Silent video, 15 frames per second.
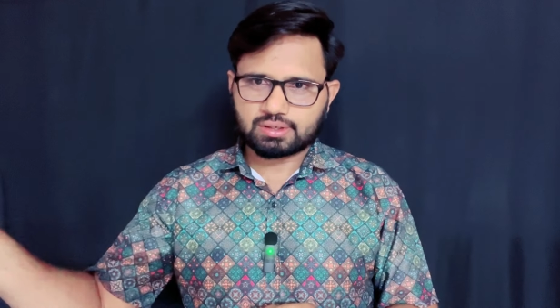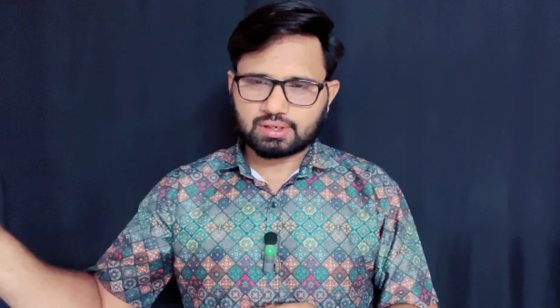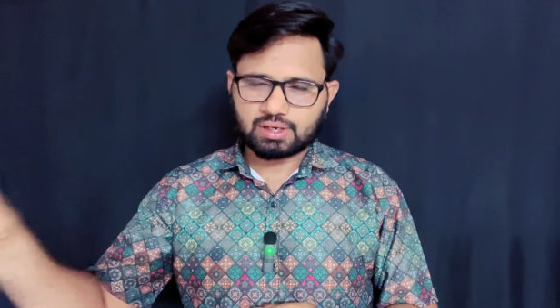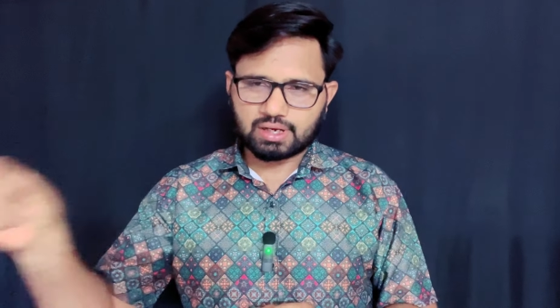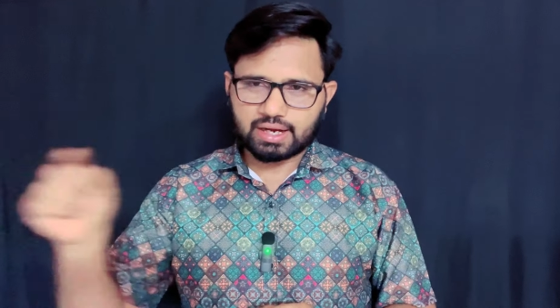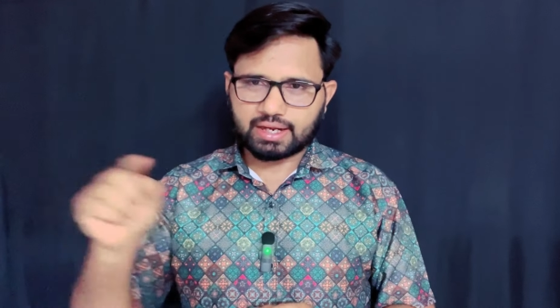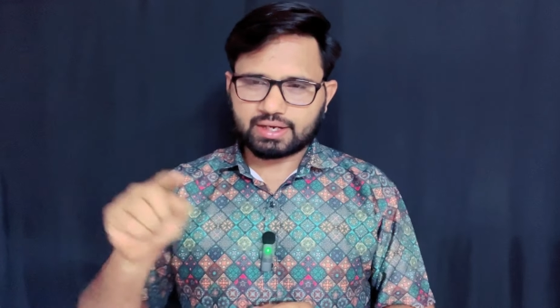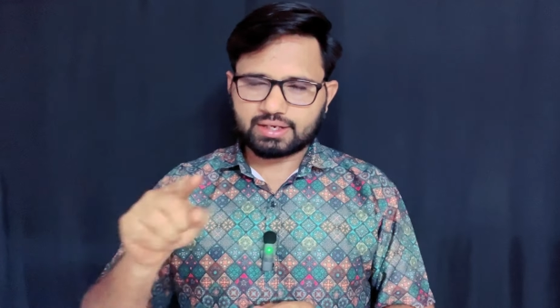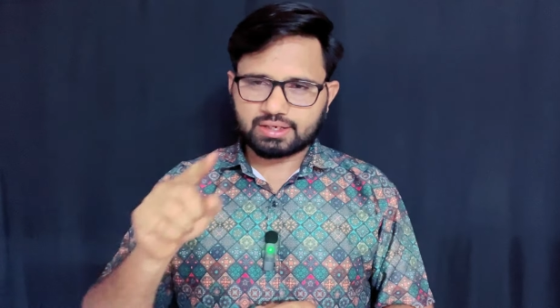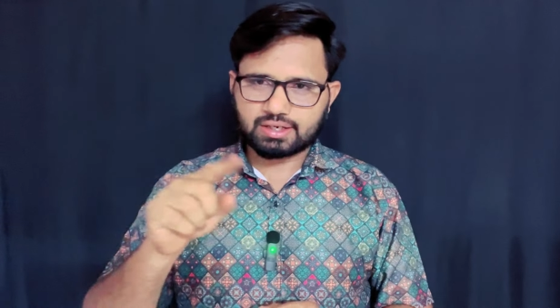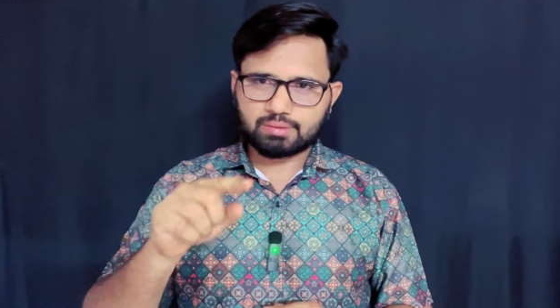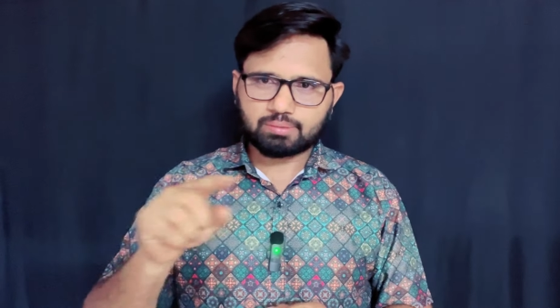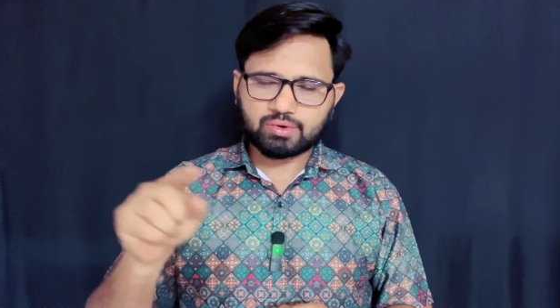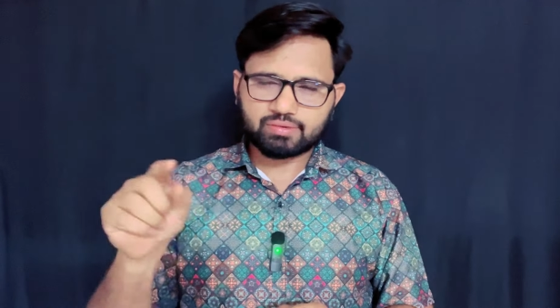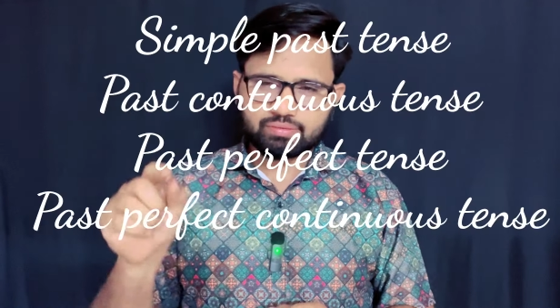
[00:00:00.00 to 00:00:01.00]
Like
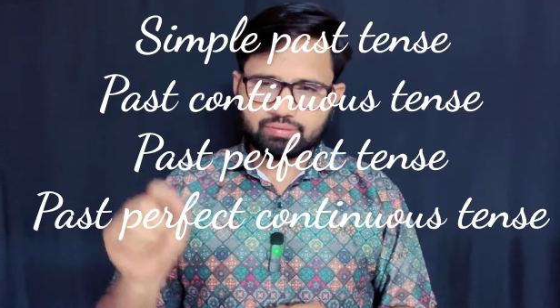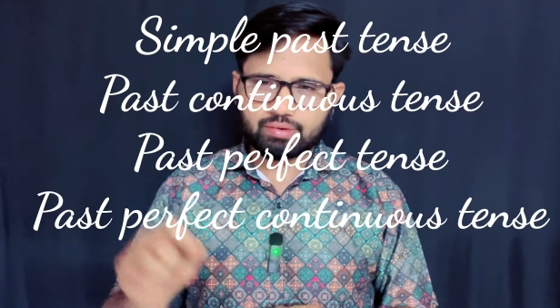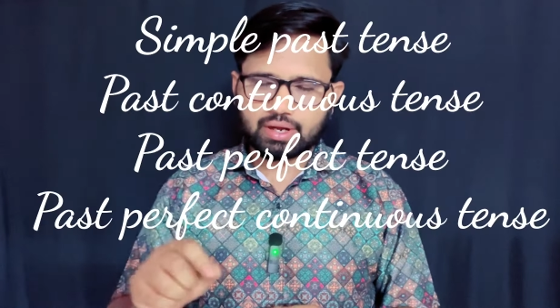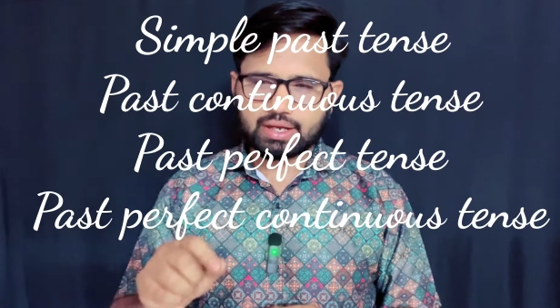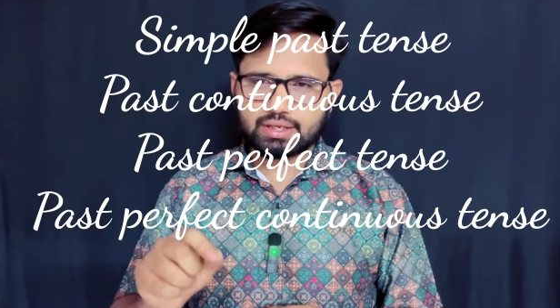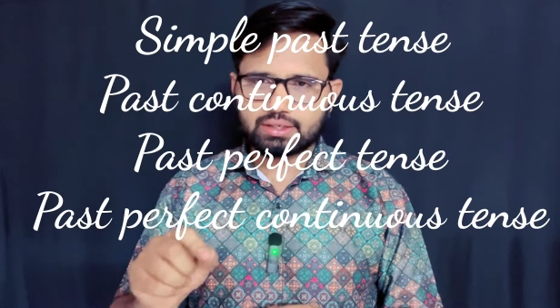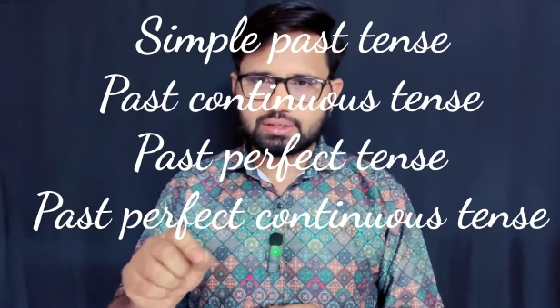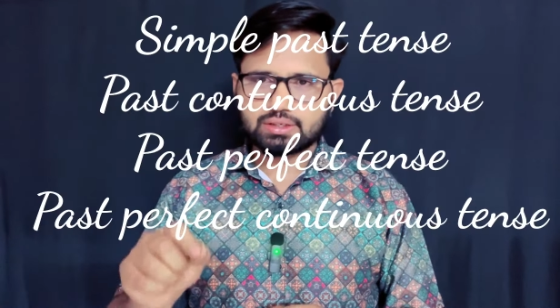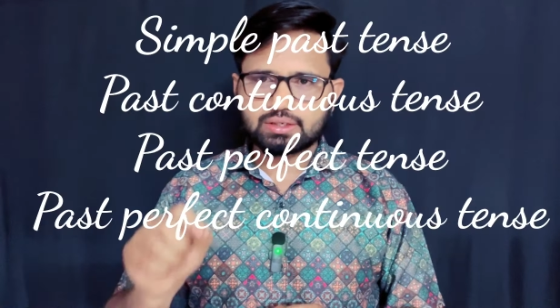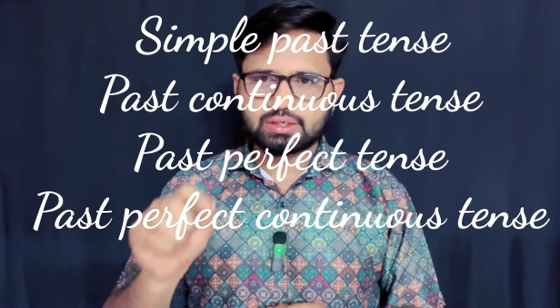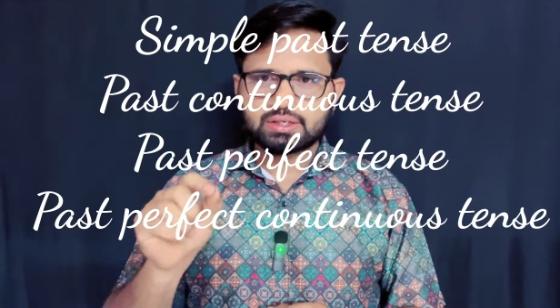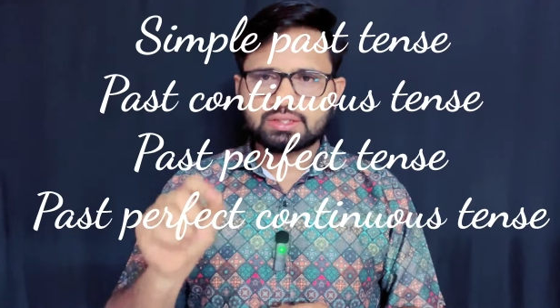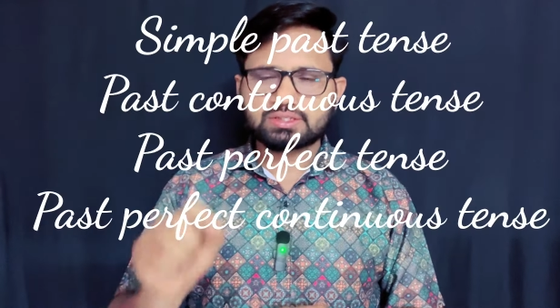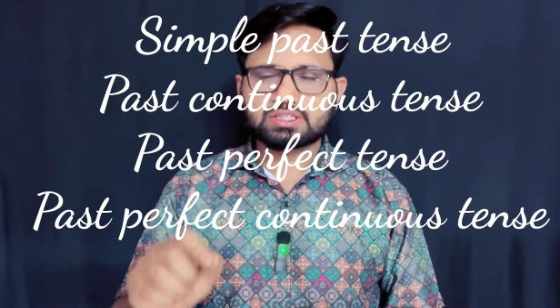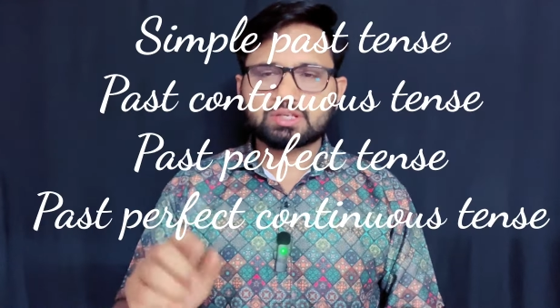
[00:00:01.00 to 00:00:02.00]
number 5,
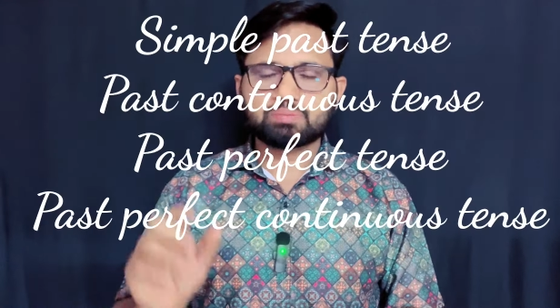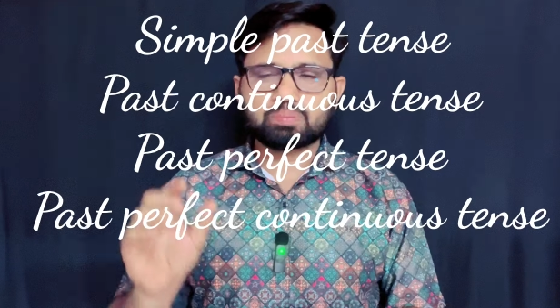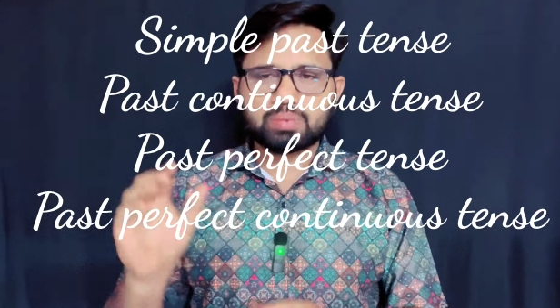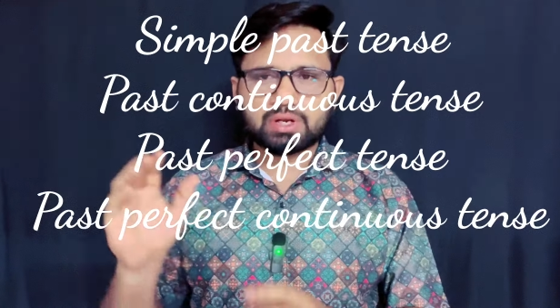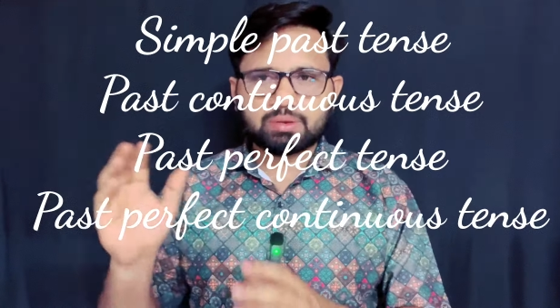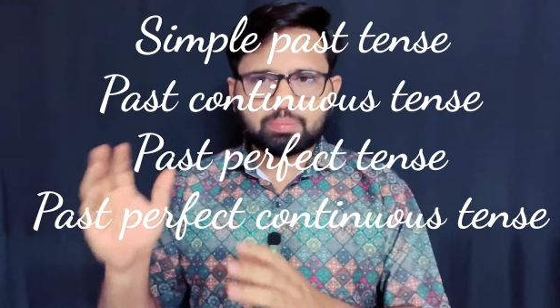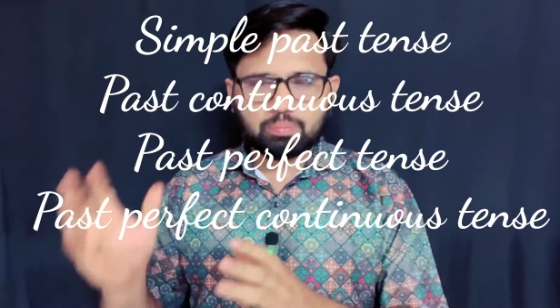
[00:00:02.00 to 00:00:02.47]
simple